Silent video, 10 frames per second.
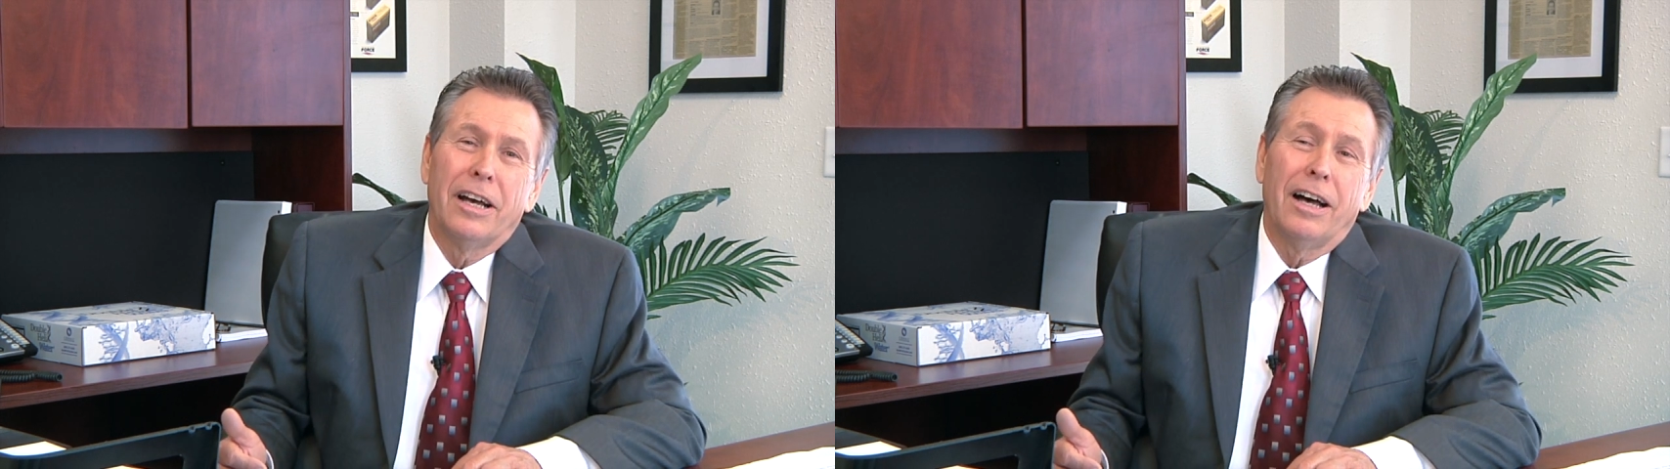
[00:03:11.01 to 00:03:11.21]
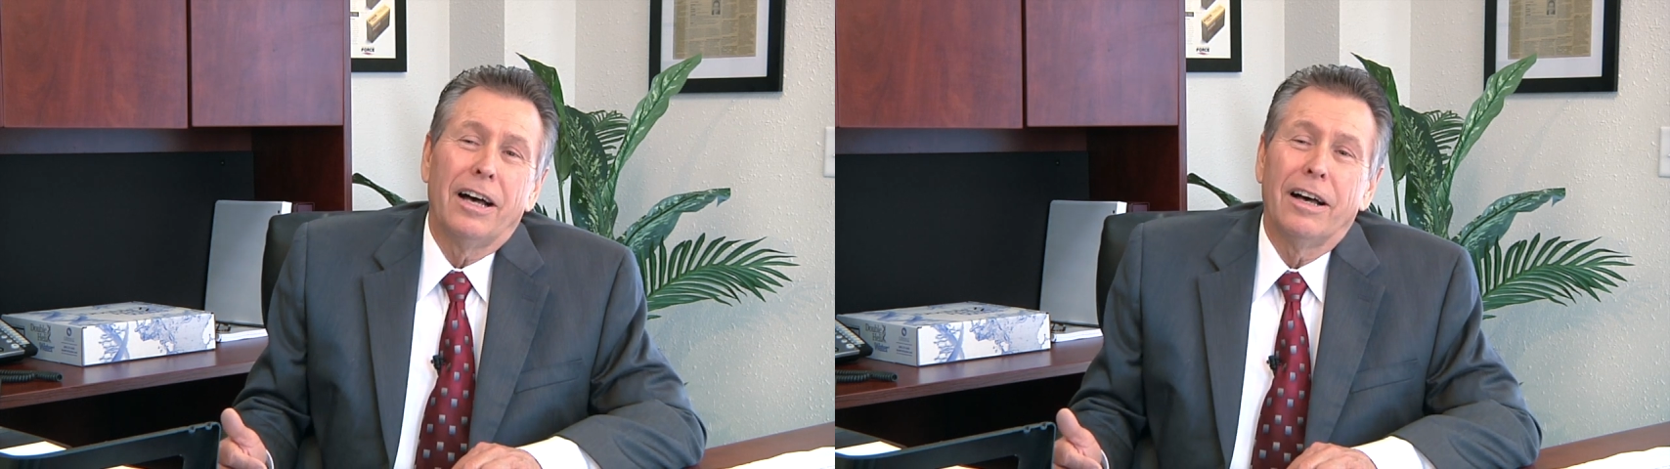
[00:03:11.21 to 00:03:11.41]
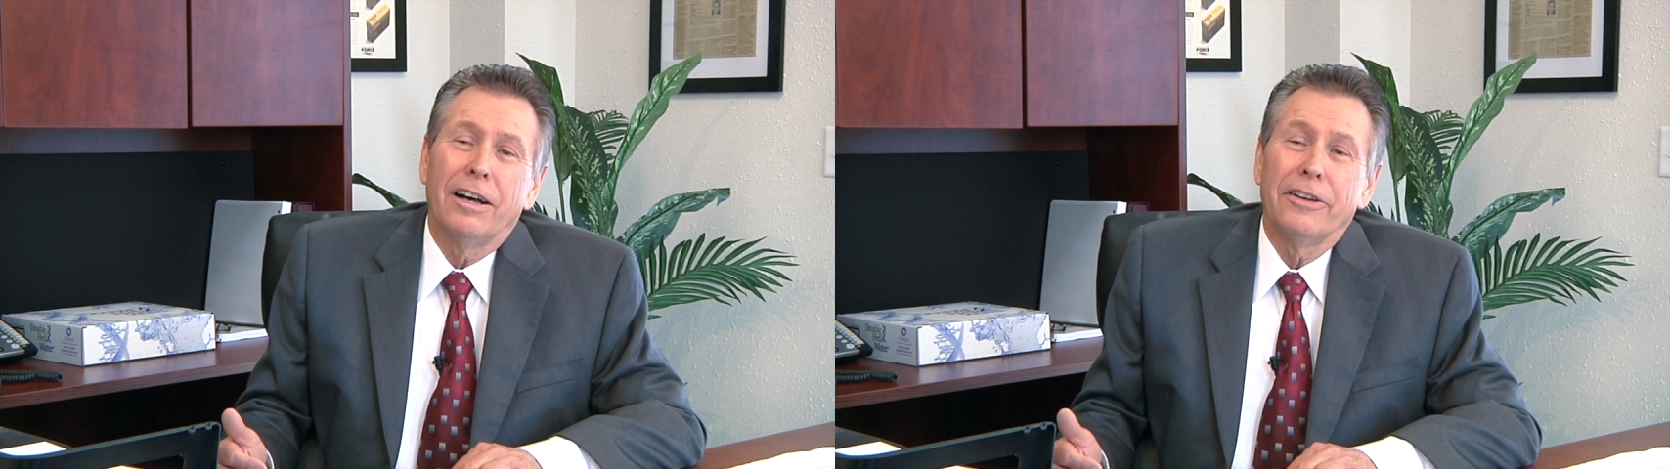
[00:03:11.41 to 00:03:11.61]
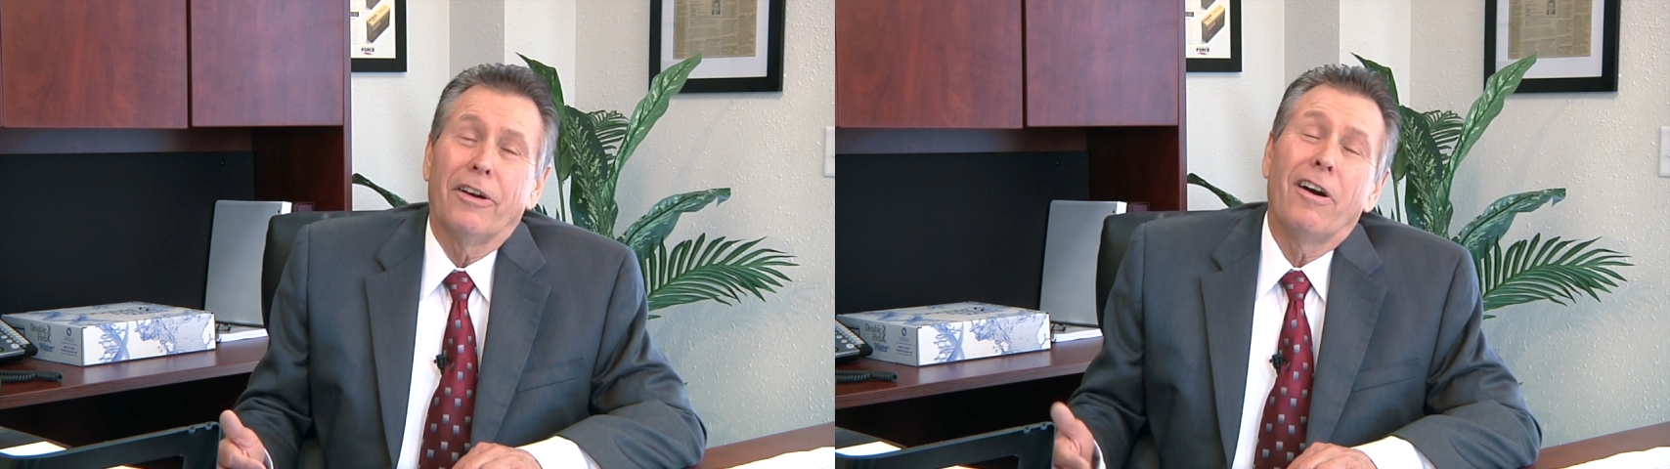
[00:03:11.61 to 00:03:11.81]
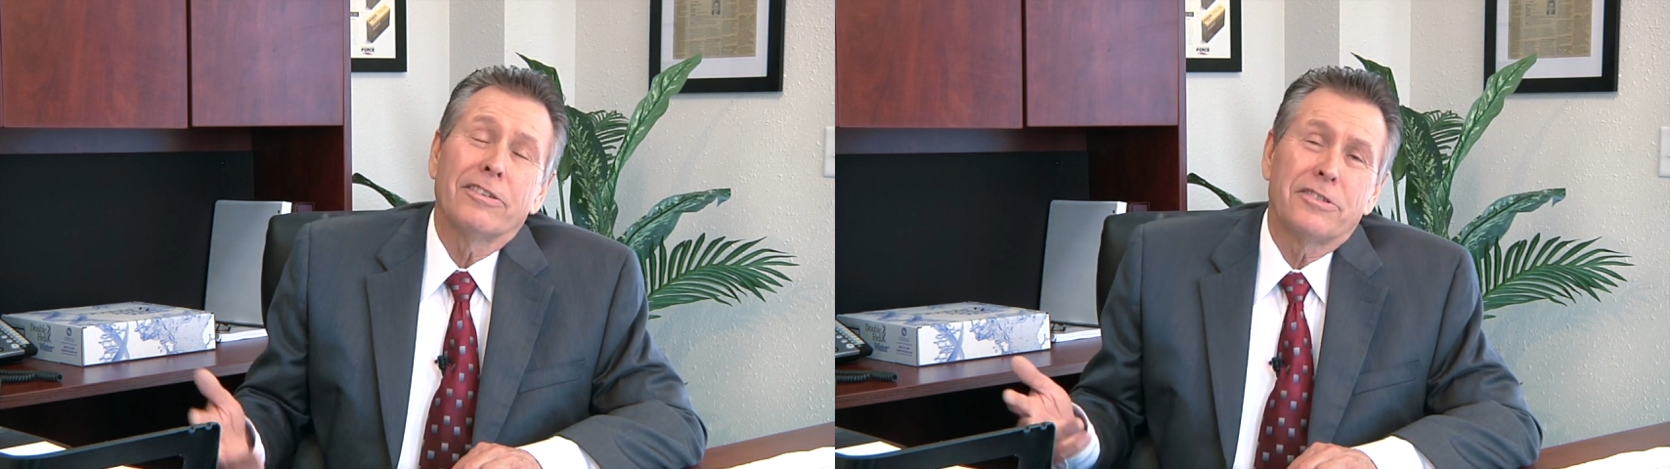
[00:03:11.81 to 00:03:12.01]
uh,
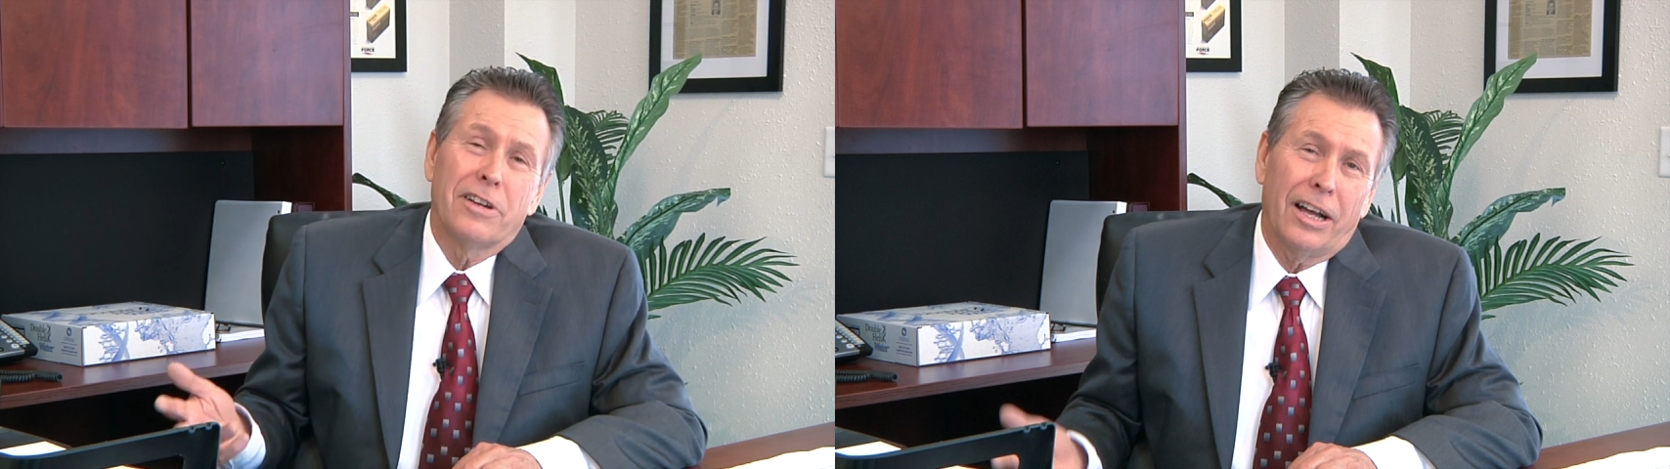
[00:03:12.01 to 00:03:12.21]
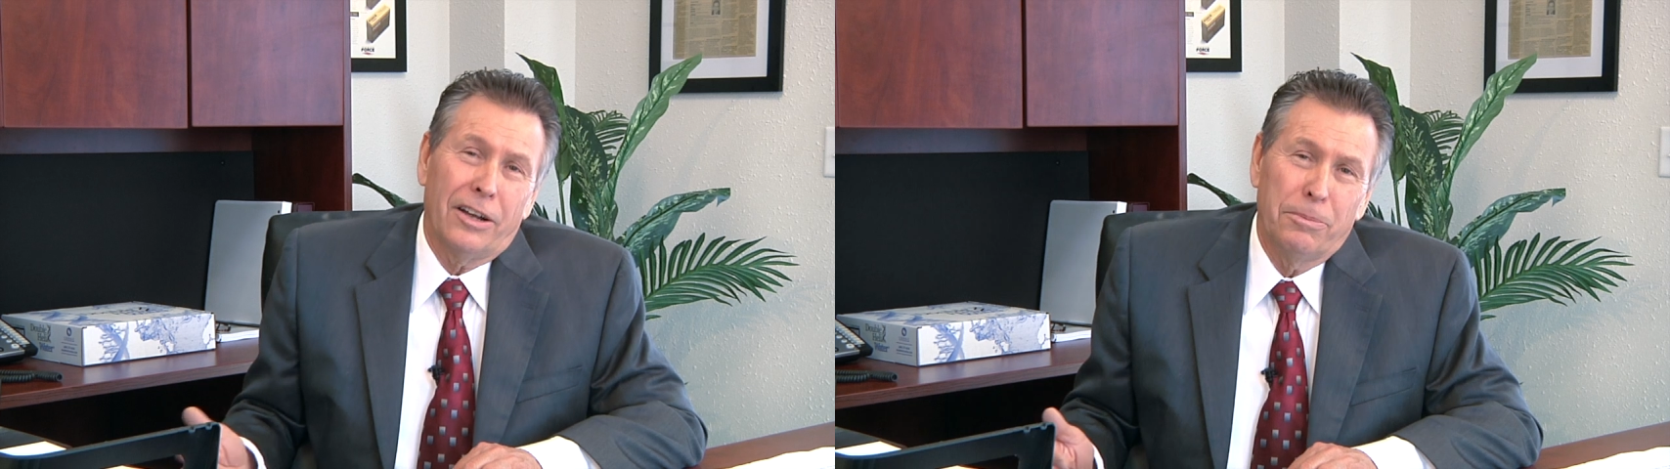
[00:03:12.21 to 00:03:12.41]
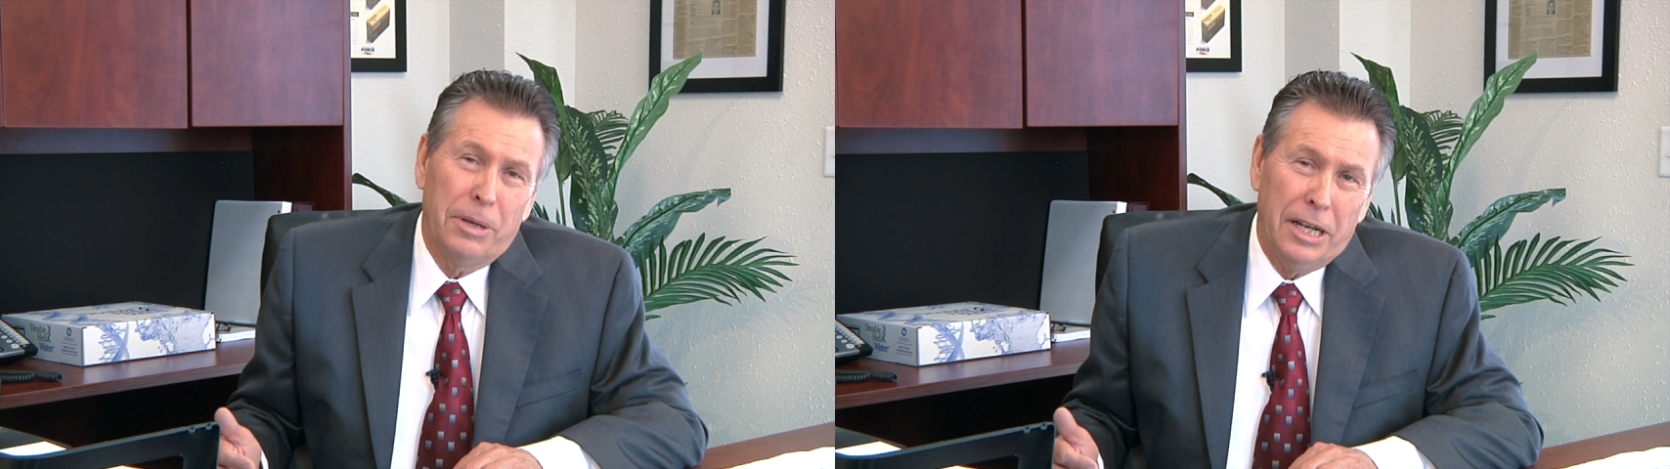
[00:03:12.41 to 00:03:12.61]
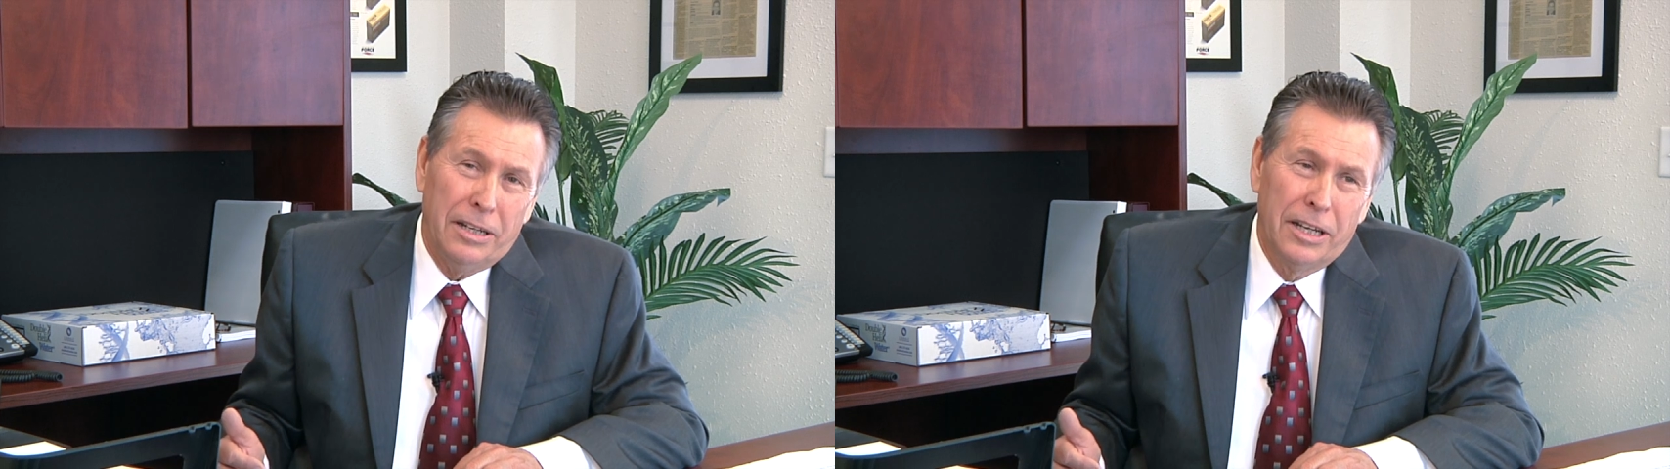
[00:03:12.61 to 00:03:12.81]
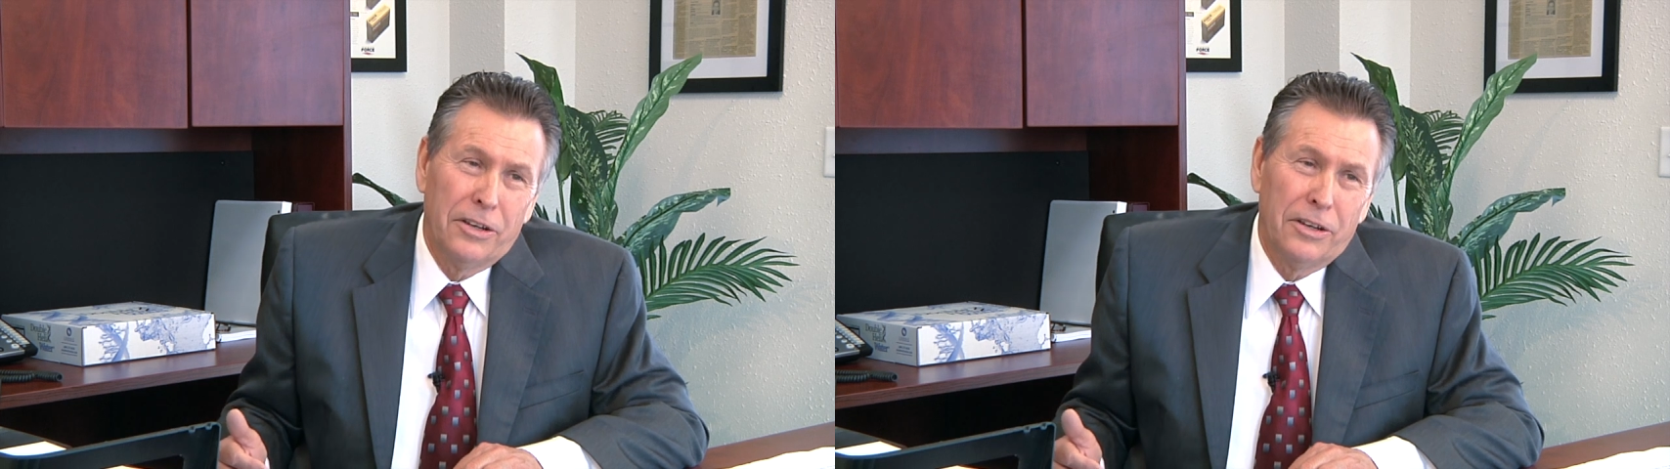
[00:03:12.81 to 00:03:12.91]
your heart's not going to beat.